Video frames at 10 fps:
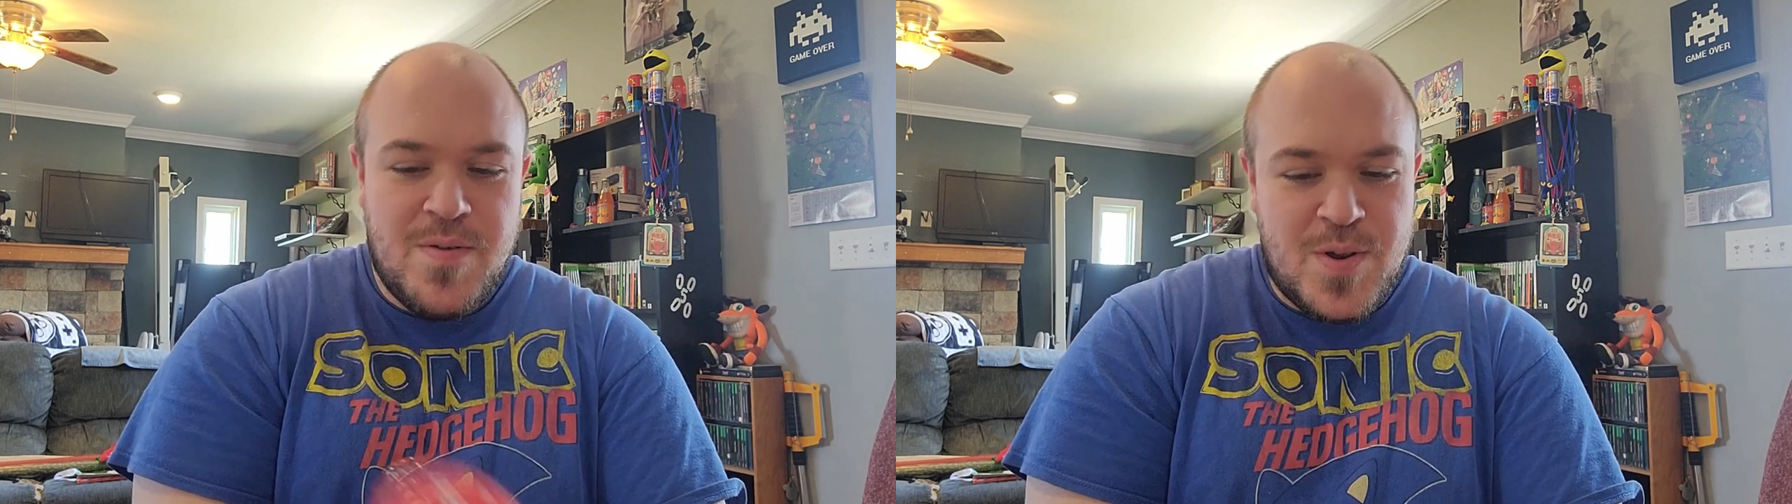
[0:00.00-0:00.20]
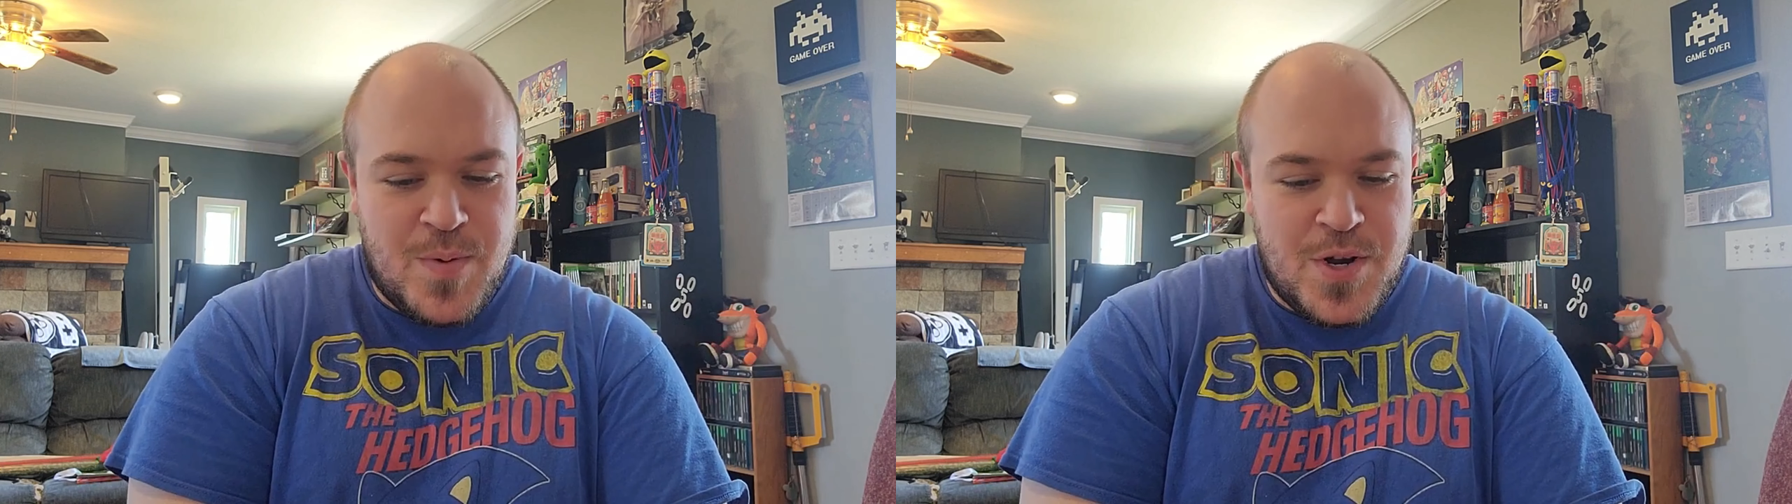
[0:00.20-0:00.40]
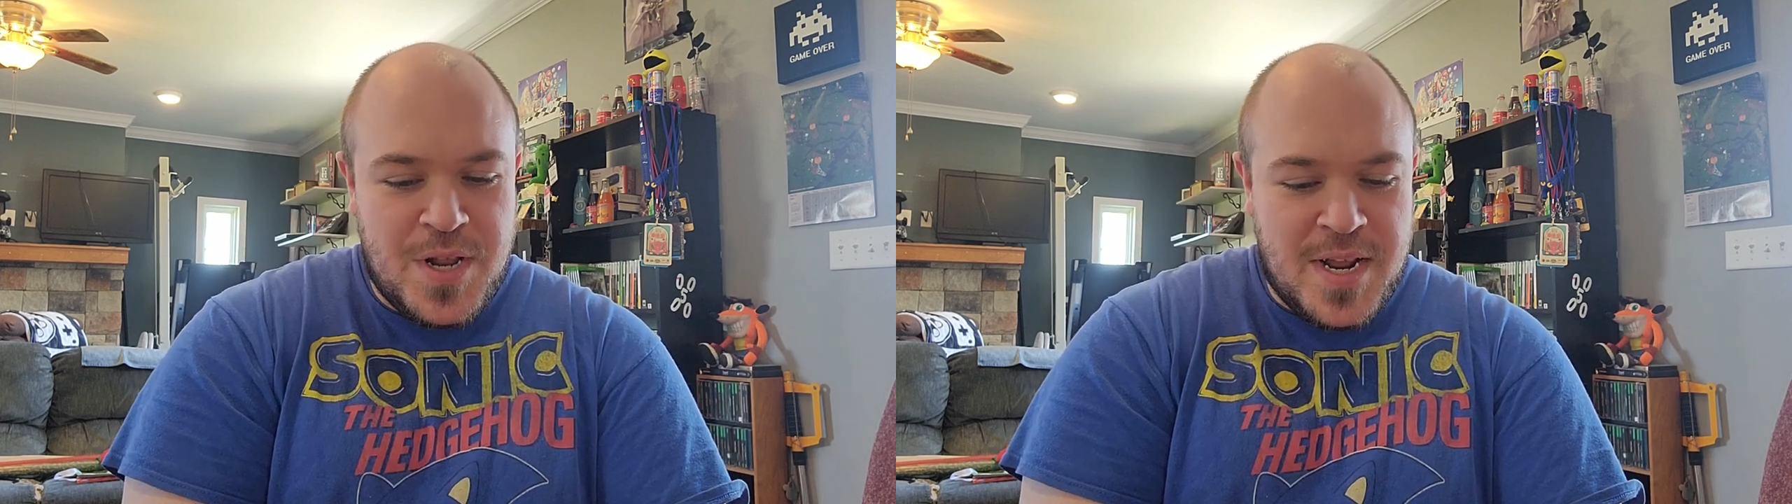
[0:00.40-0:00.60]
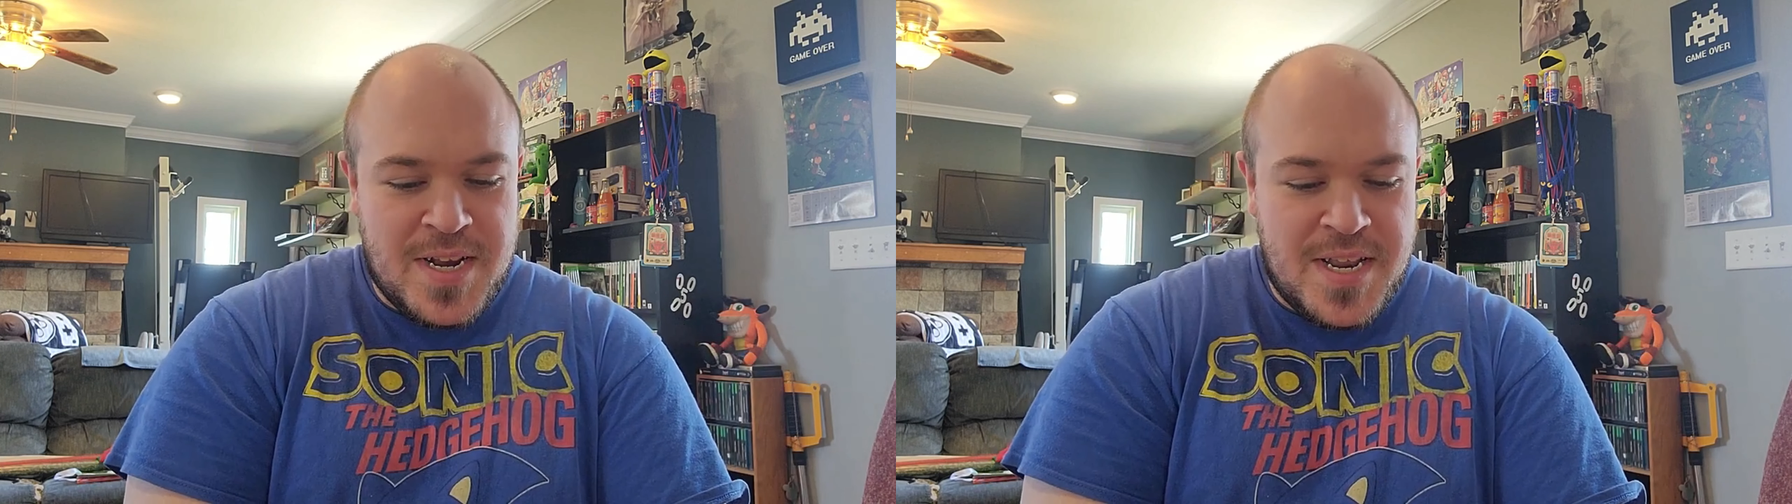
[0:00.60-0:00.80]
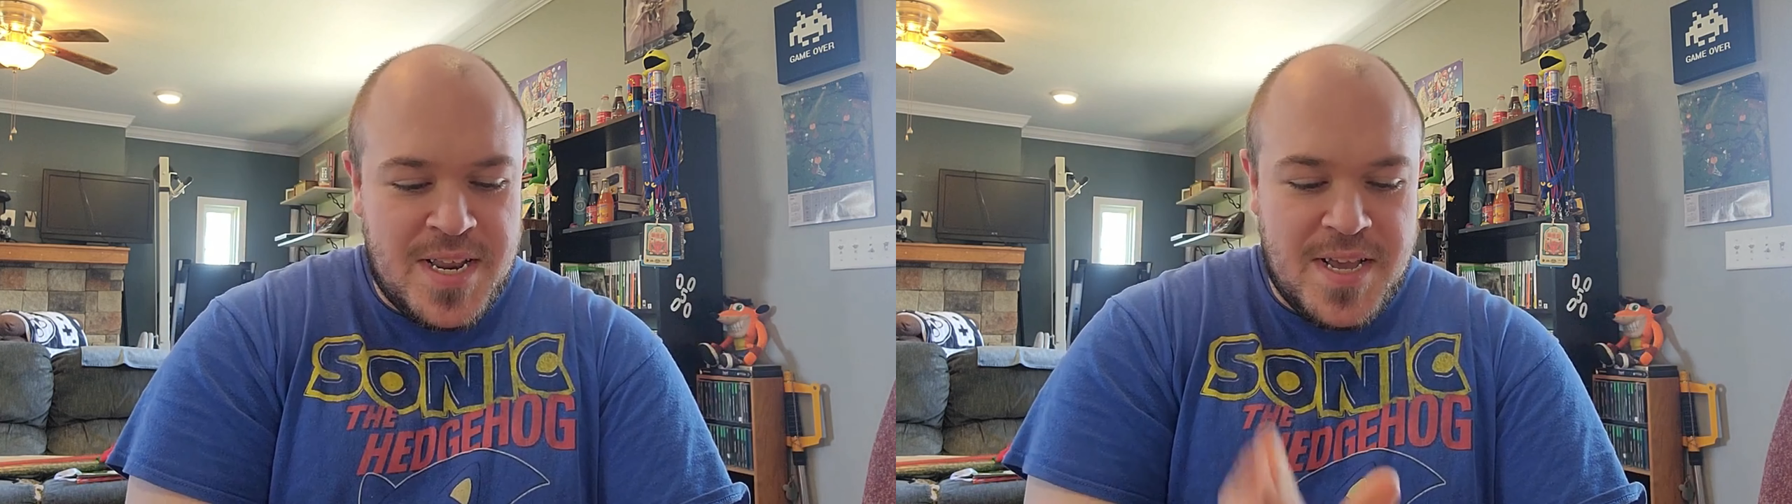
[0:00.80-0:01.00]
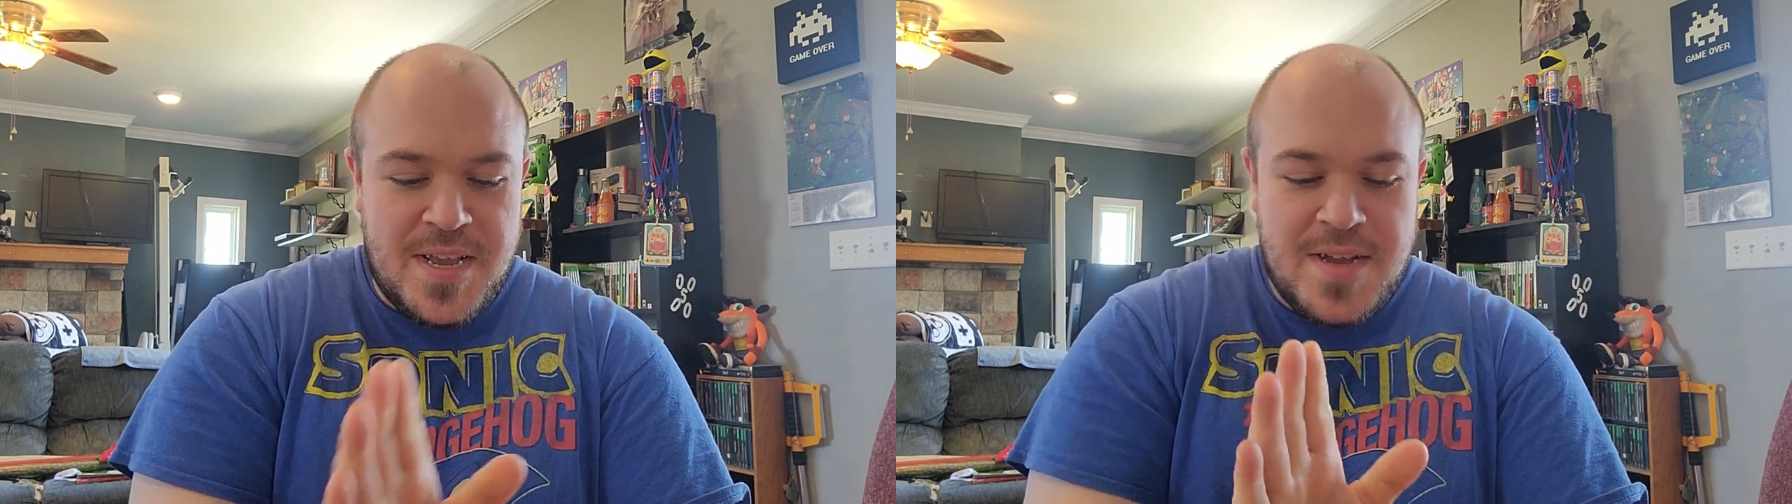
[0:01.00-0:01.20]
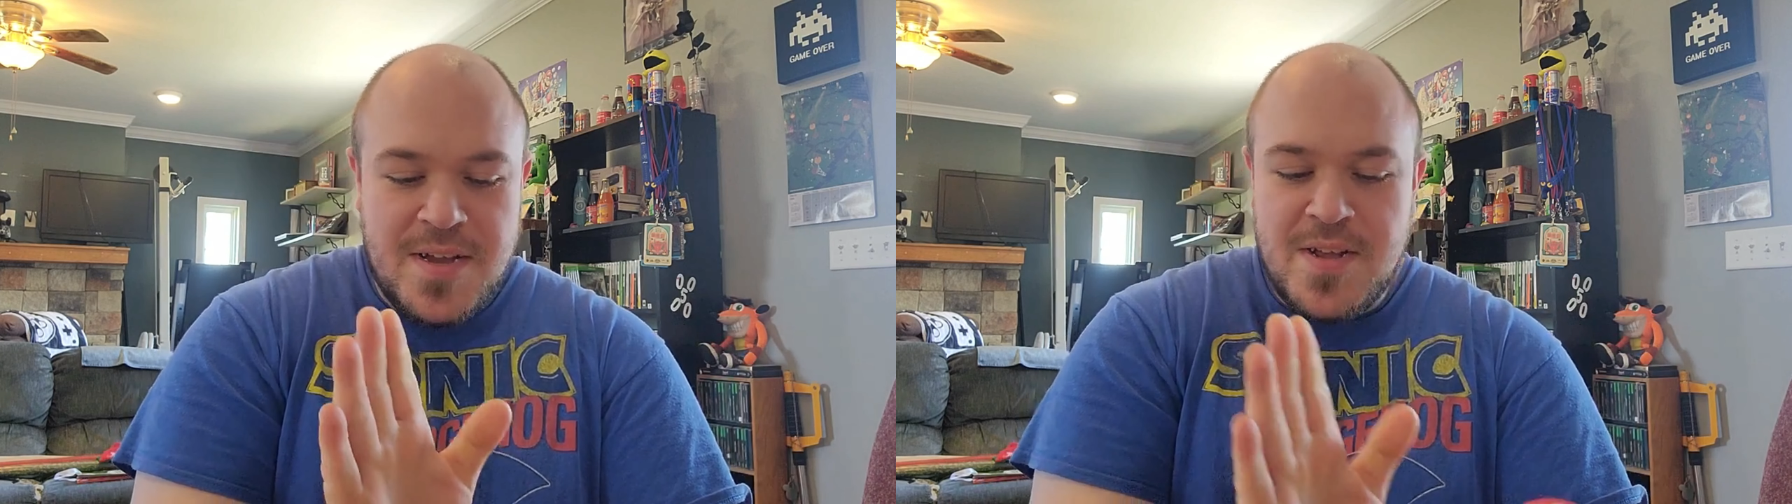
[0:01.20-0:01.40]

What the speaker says: It's what you like to see